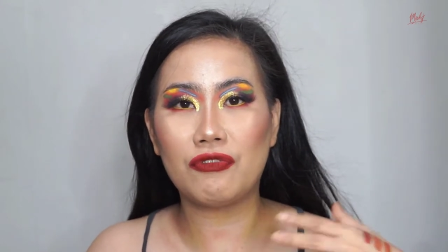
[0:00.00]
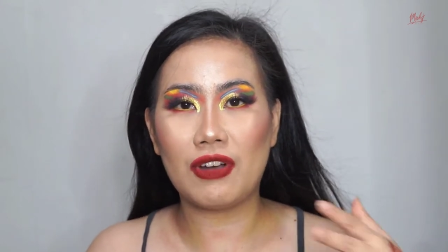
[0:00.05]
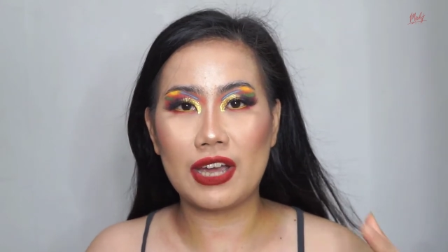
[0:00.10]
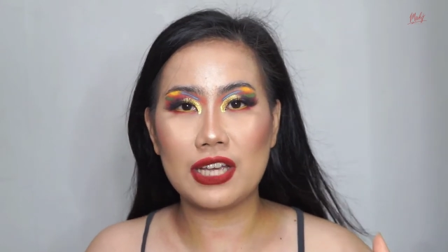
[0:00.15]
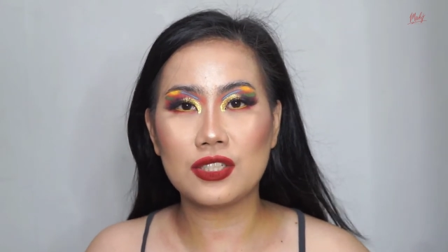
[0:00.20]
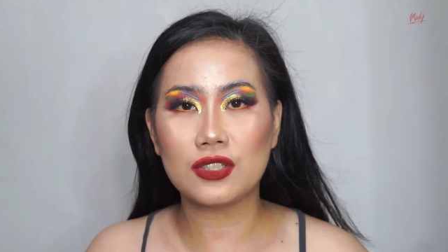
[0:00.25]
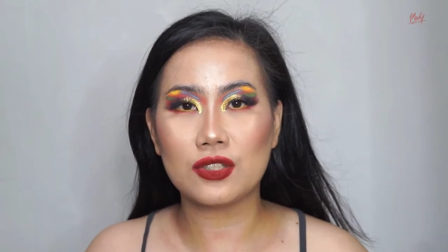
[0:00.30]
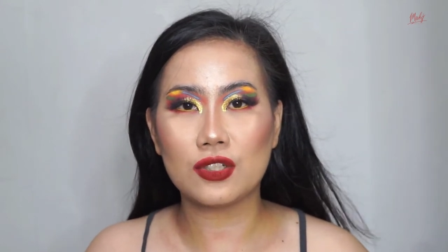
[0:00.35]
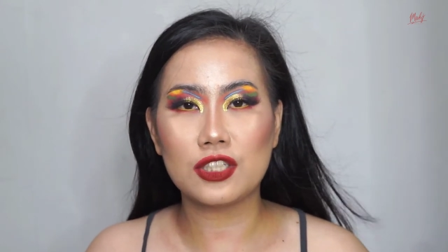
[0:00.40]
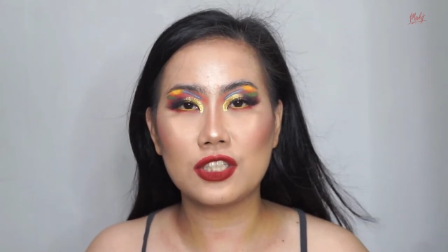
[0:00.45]

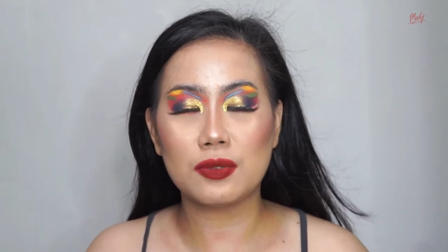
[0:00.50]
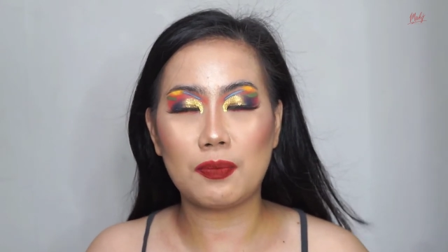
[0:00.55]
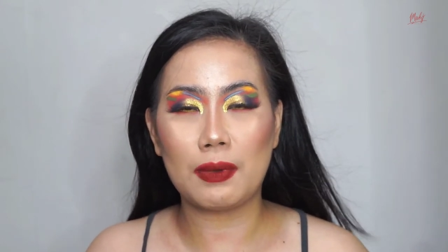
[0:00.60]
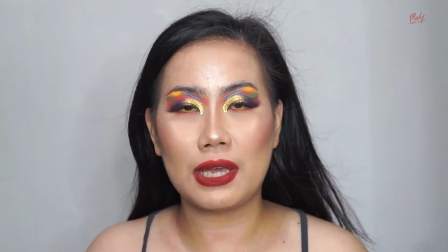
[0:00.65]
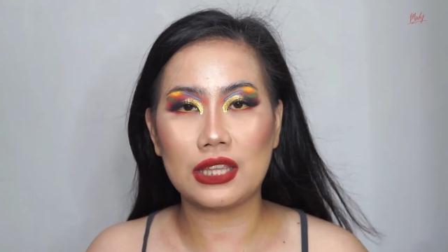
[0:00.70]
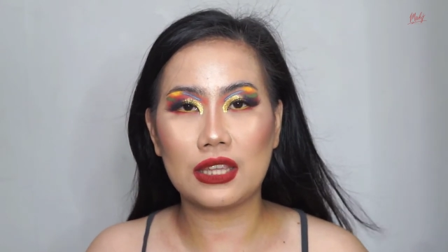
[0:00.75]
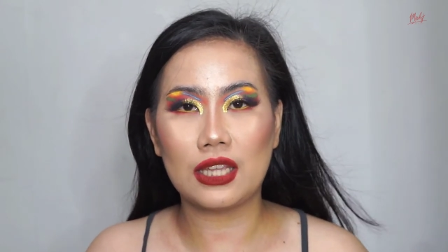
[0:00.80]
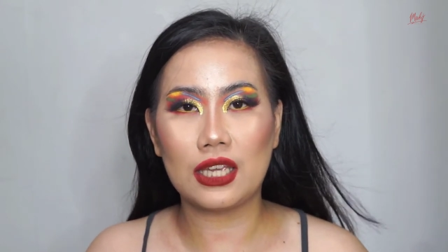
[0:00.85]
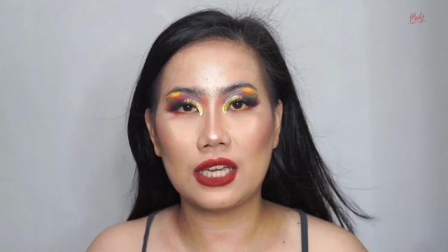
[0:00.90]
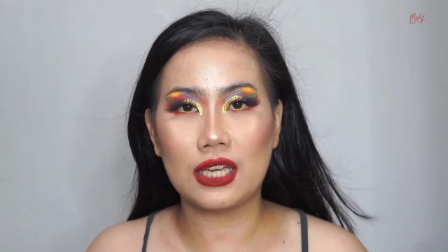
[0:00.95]
Vice
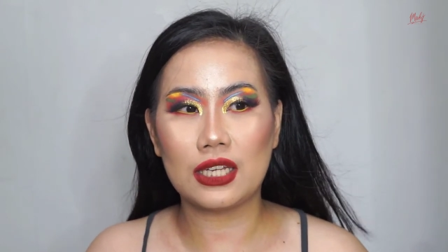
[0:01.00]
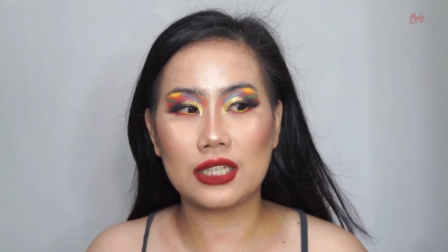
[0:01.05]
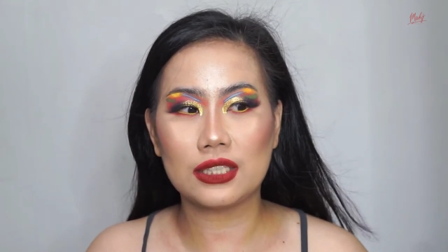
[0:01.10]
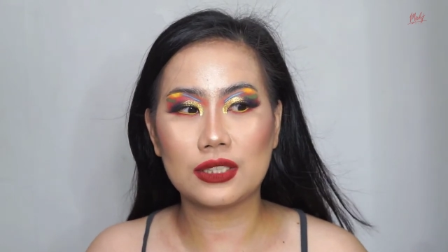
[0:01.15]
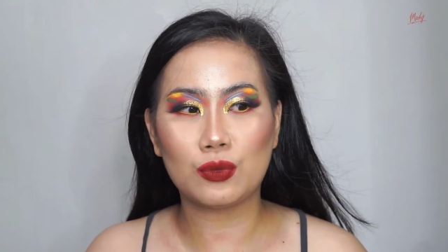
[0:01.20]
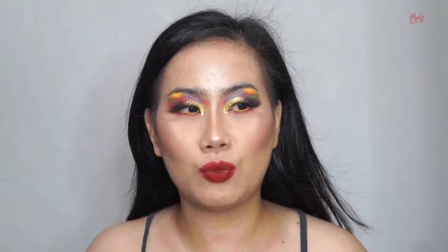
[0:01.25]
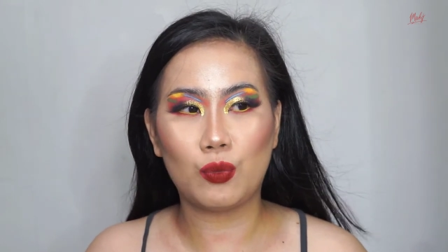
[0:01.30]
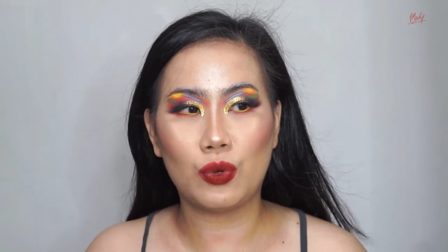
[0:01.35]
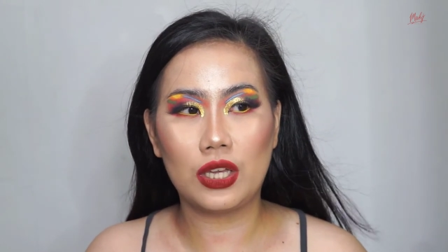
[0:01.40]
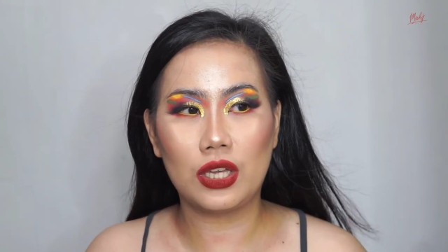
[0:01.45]

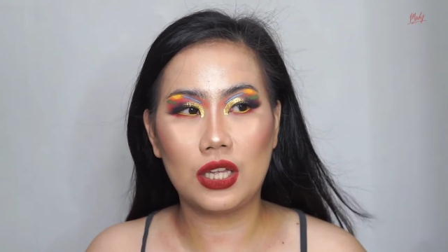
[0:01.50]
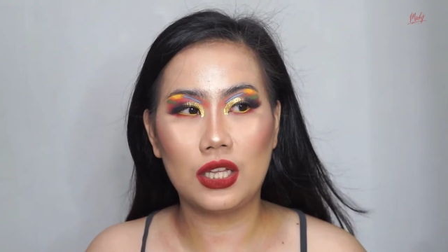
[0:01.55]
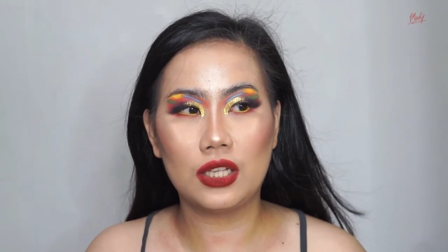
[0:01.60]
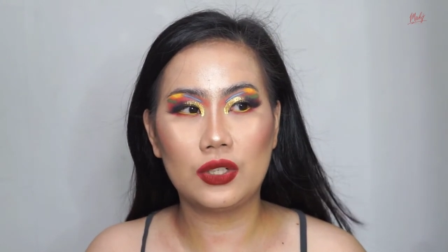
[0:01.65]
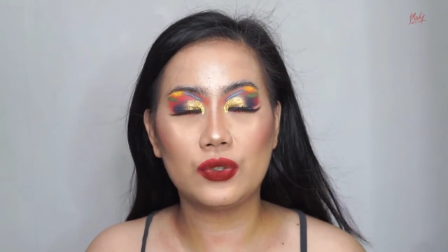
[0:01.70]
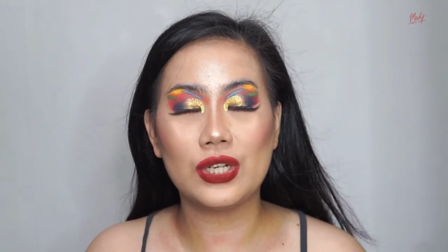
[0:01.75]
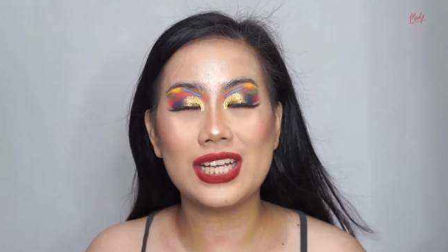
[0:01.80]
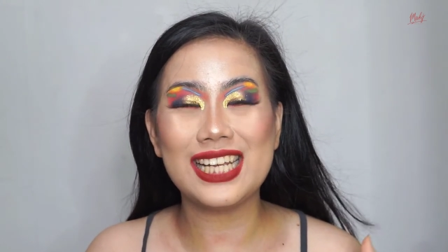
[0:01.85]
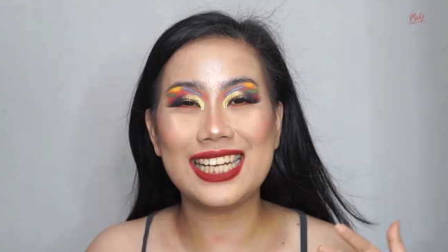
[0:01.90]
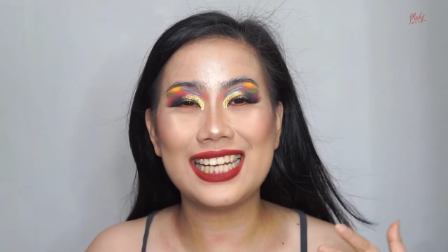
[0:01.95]
Cosmetics will
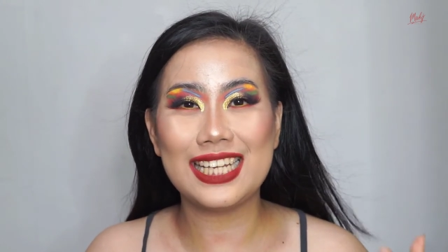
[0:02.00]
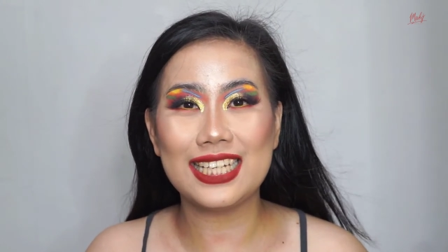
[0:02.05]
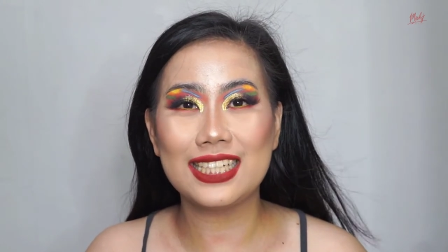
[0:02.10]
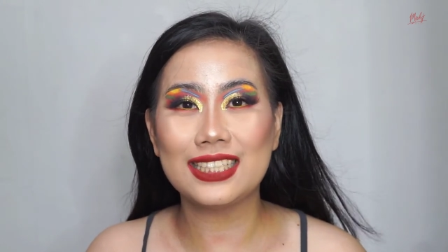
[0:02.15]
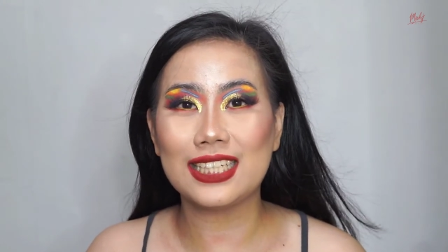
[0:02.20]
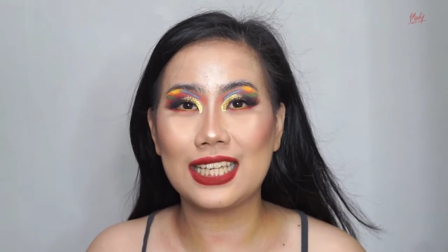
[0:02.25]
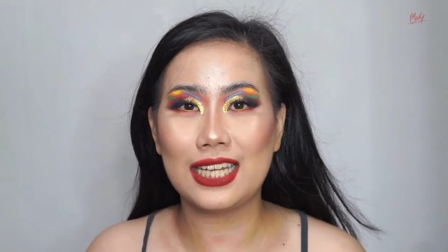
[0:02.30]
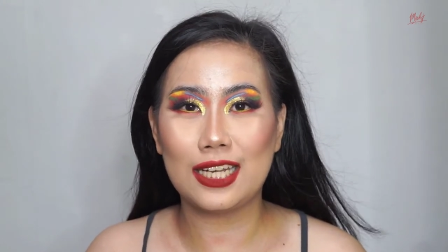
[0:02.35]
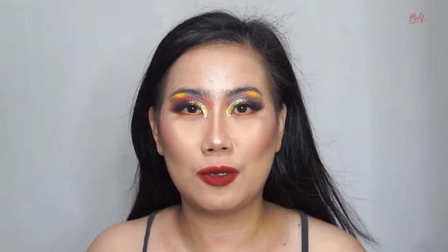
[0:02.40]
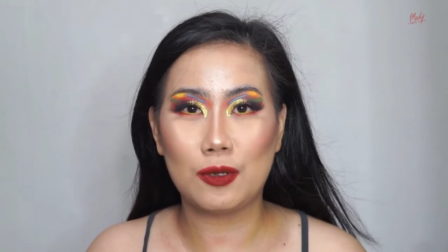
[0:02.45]

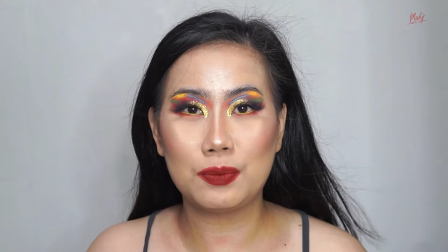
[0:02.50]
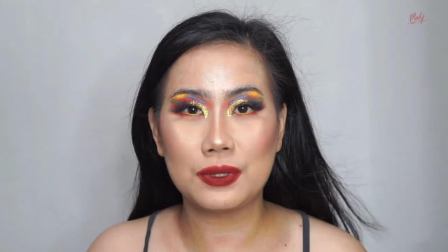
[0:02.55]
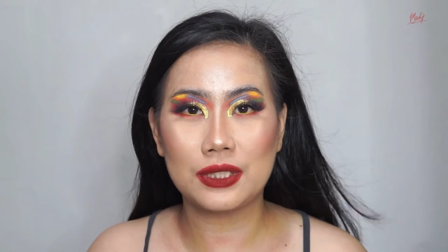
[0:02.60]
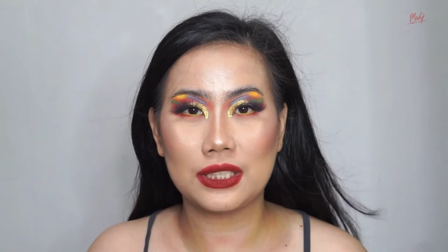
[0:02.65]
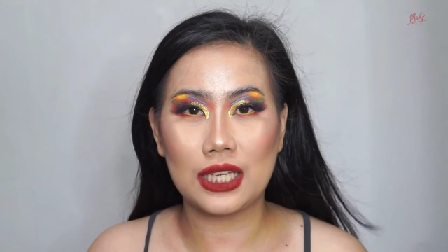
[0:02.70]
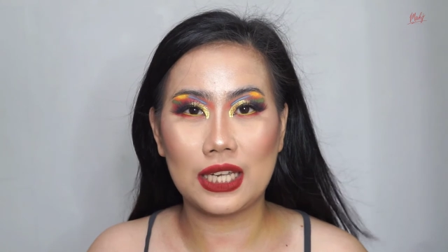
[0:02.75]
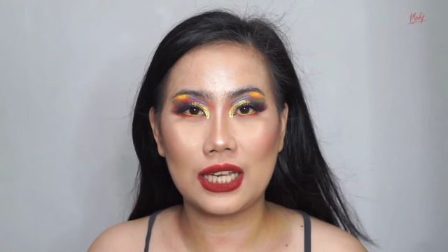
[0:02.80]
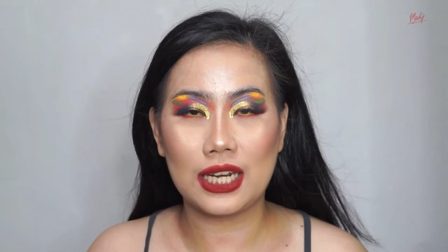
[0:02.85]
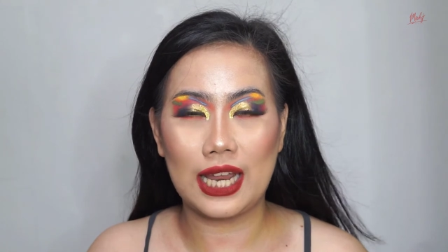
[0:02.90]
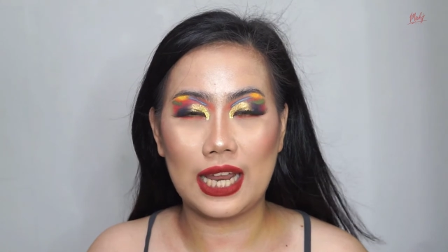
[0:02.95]
release a
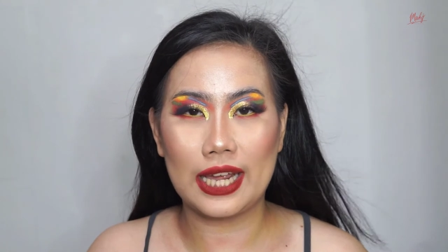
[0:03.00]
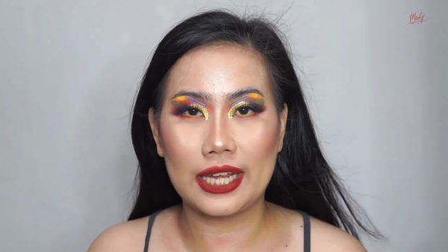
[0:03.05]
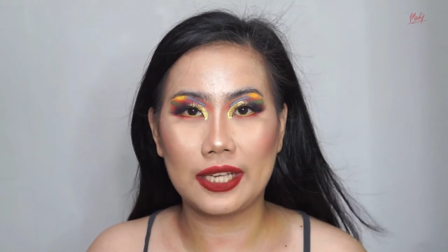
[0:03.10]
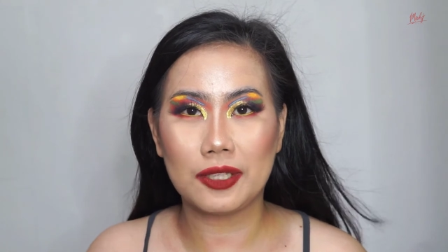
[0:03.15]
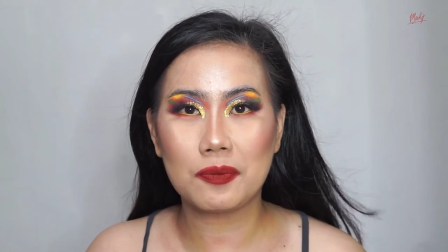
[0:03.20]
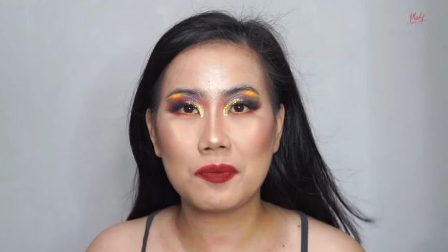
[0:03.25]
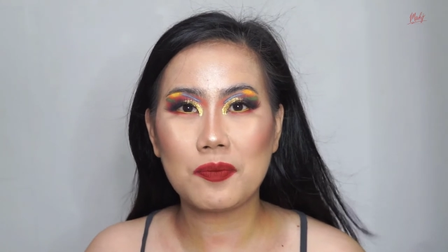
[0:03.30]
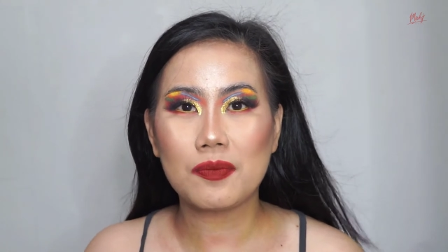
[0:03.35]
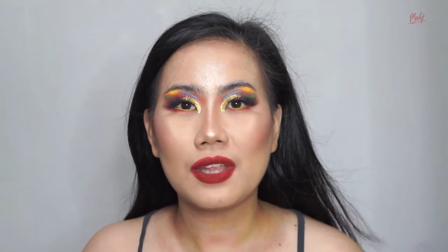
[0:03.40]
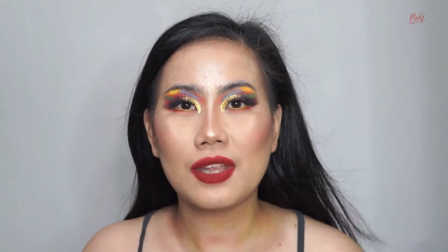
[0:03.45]
lipstick
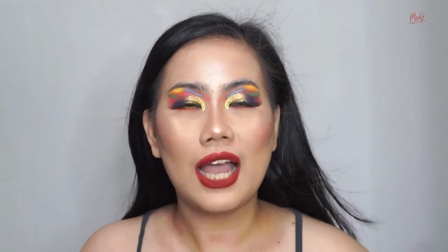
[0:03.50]
line,